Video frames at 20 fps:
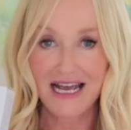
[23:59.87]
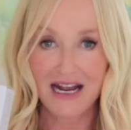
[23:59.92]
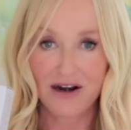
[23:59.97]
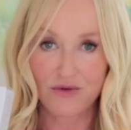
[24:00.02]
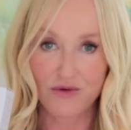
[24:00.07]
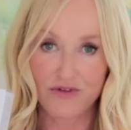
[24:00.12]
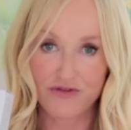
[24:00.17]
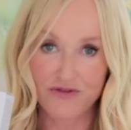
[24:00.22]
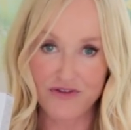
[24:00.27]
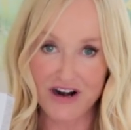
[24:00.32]

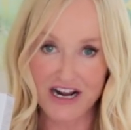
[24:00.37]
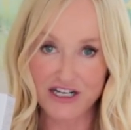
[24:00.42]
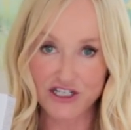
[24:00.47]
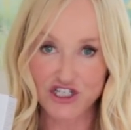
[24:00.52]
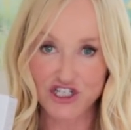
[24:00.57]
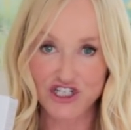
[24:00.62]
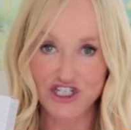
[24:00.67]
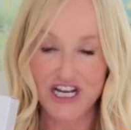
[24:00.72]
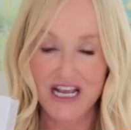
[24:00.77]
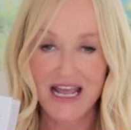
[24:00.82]
and
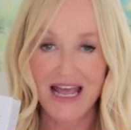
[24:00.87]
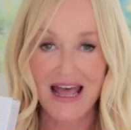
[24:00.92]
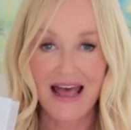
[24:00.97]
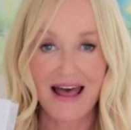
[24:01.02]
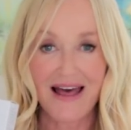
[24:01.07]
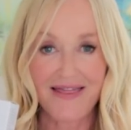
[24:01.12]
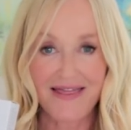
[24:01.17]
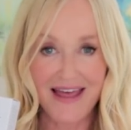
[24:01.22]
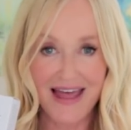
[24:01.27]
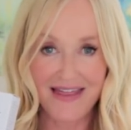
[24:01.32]
refreshed.
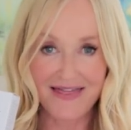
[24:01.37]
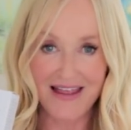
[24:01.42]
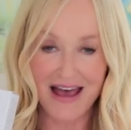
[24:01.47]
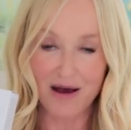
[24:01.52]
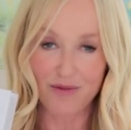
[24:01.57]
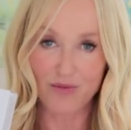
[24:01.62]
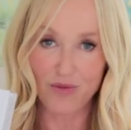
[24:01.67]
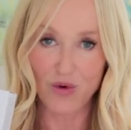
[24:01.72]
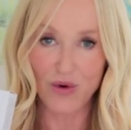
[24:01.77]
And then that